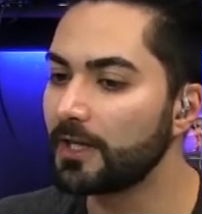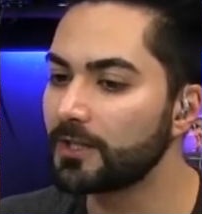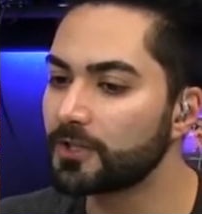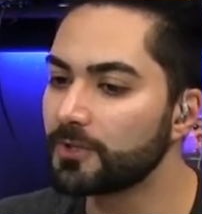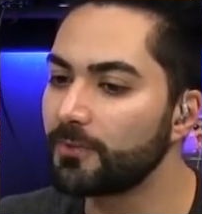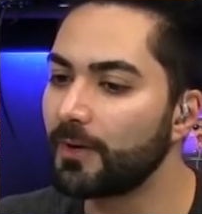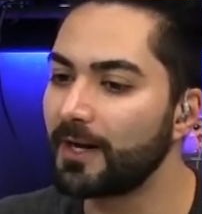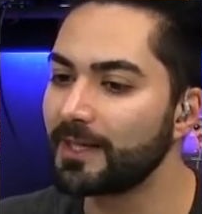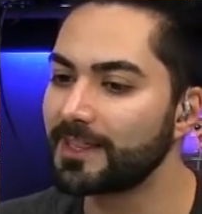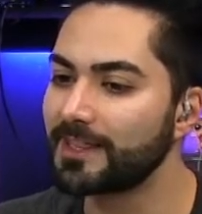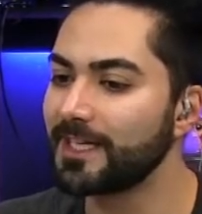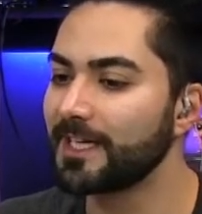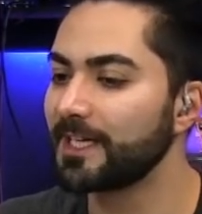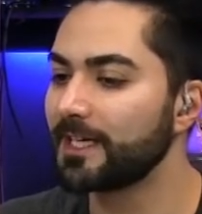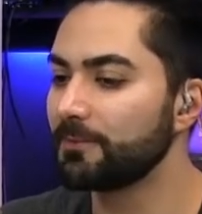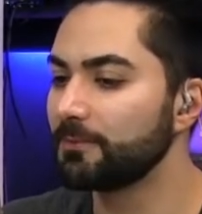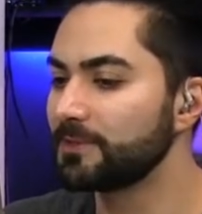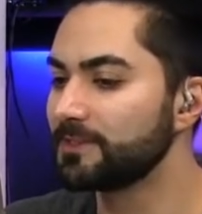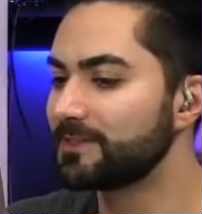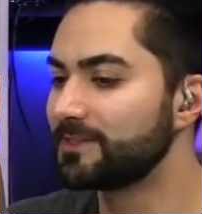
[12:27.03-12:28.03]
Do I
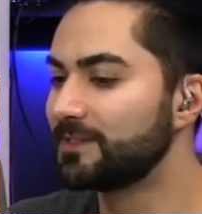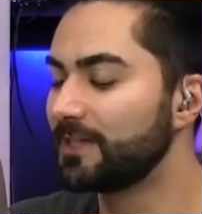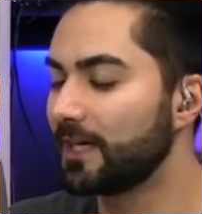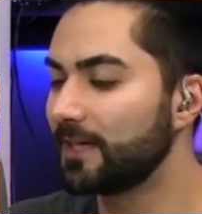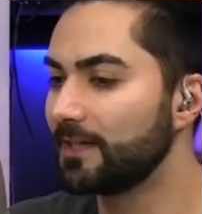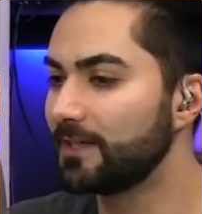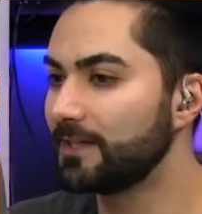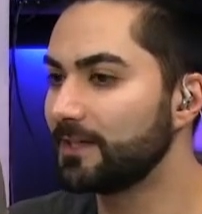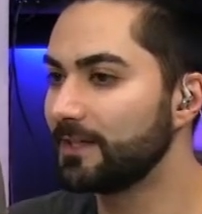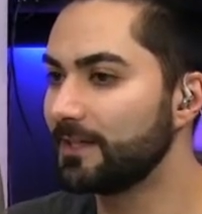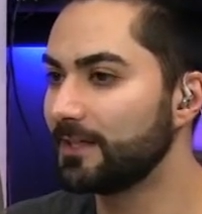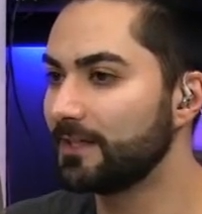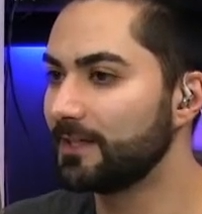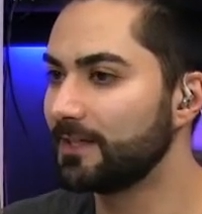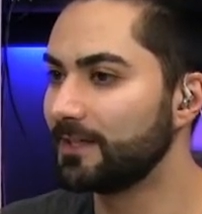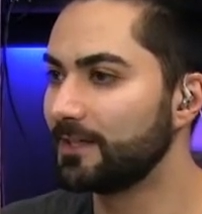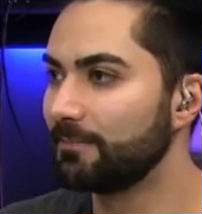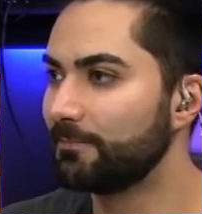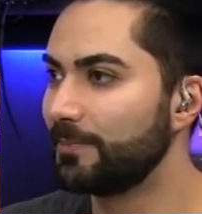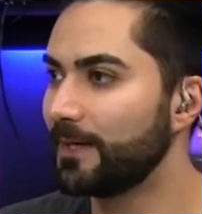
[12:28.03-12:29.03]
think it was done
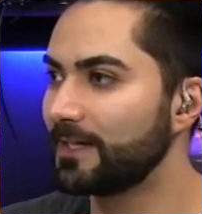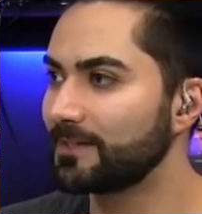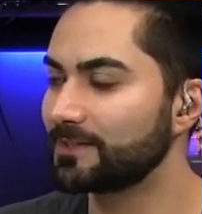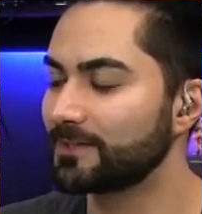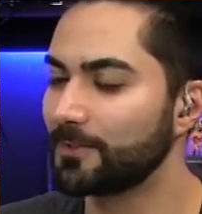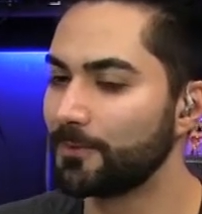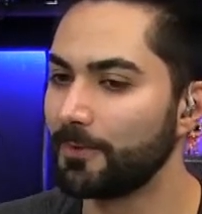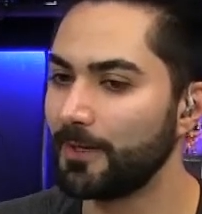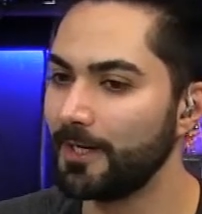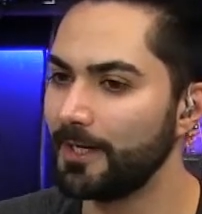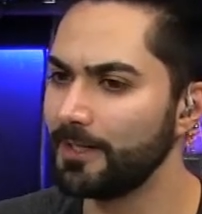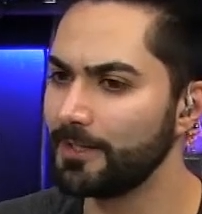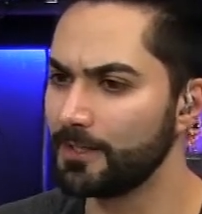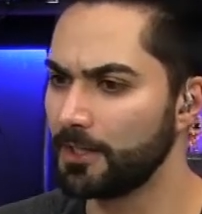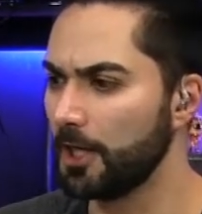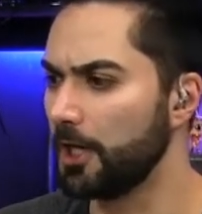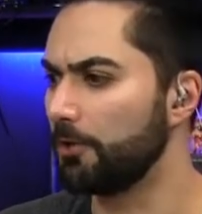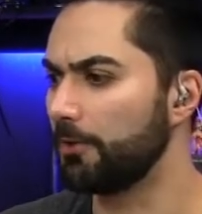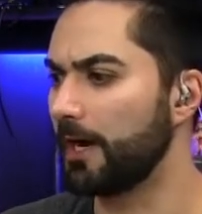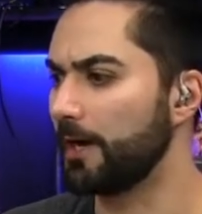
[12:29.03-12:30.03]
in the best way?
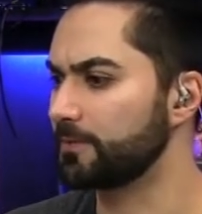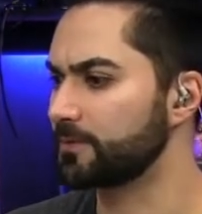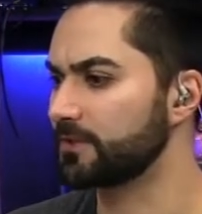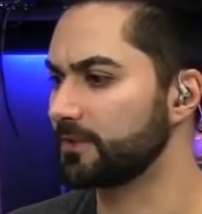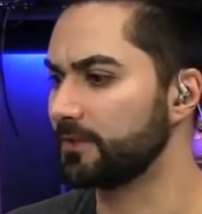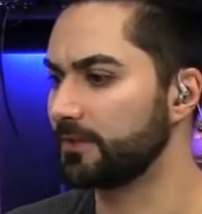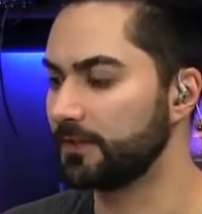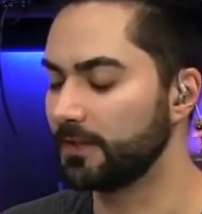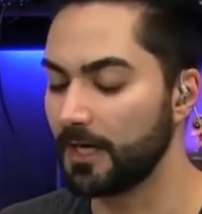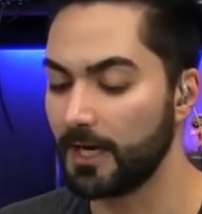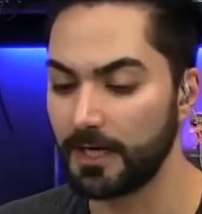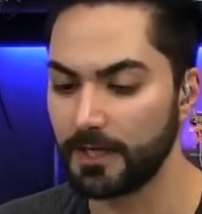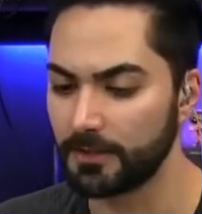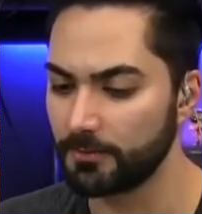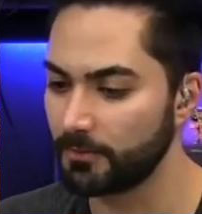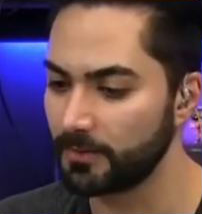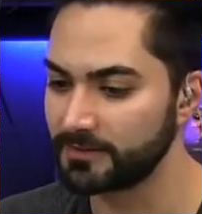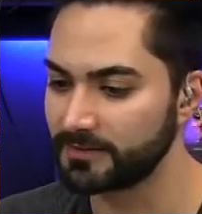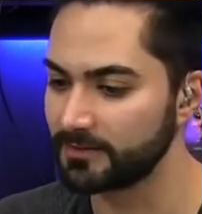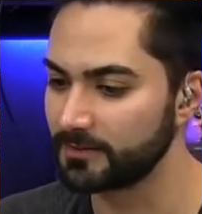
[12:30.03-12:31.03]
No, absolutely not.
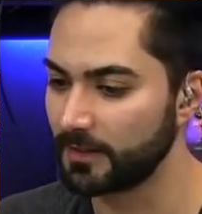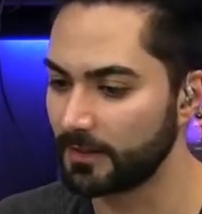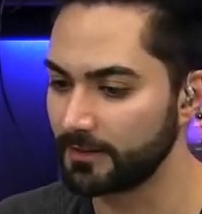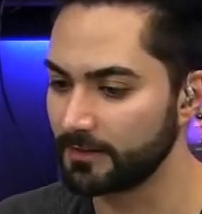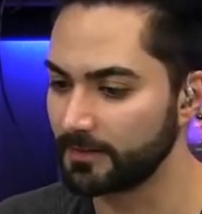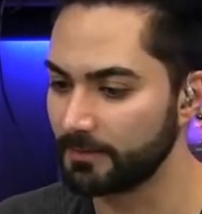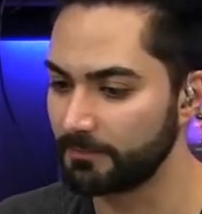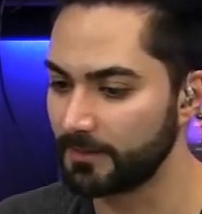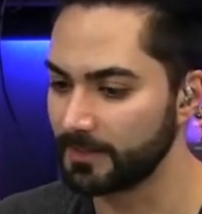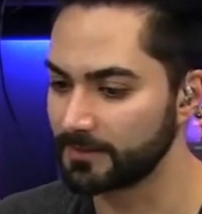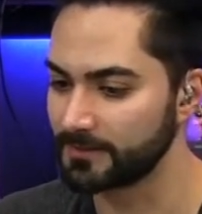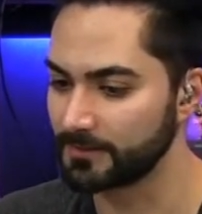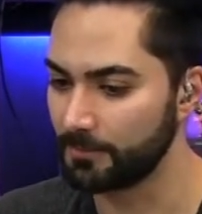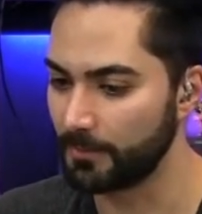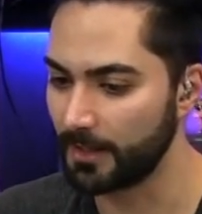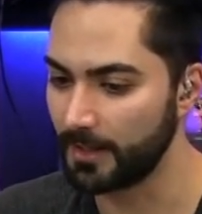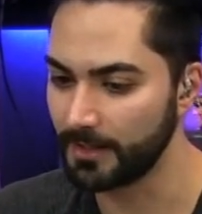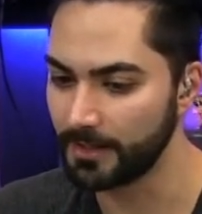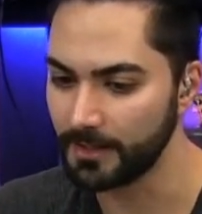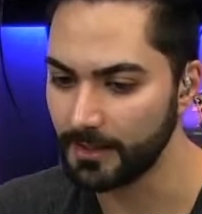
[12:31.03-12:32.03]
It wasn't done in the best
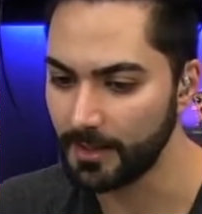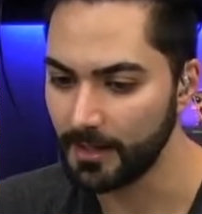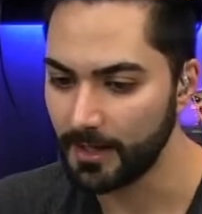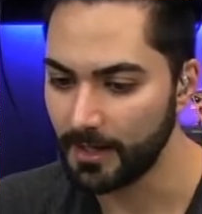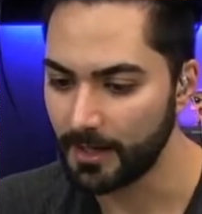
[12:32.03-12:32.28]
way.